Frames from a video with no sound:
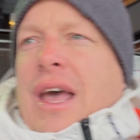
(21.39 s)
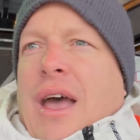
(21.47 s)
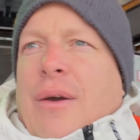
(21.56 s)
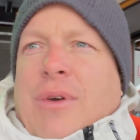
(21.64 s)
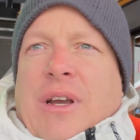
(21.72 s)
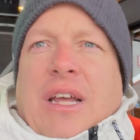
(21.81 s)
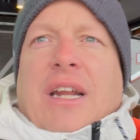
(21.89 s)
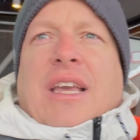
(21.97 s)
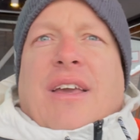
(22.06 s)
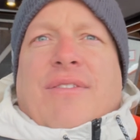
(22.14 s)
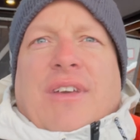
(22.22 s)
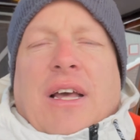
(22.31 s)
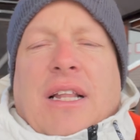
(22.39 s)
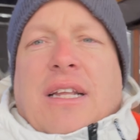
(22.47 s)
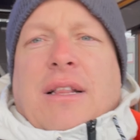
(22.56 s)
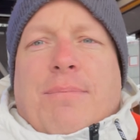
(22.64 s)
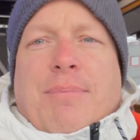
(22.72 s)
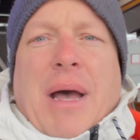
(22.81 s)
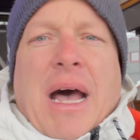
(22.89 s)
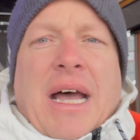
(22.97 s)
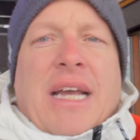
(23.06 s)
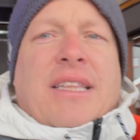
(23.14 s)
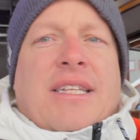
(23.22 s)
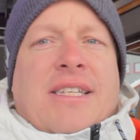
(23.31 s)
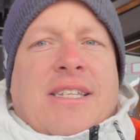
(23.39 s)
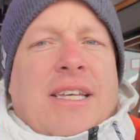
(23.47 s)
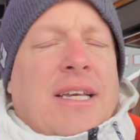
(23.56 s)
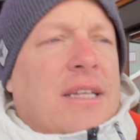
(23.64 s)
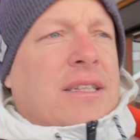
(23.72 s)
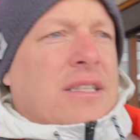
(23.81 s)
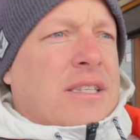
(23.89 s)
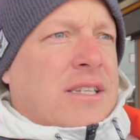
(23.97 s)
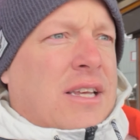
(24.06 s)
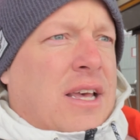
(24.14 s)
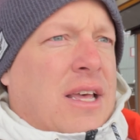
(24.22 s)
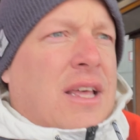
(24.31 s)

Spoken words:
And we're gonna give you a little behind the scenes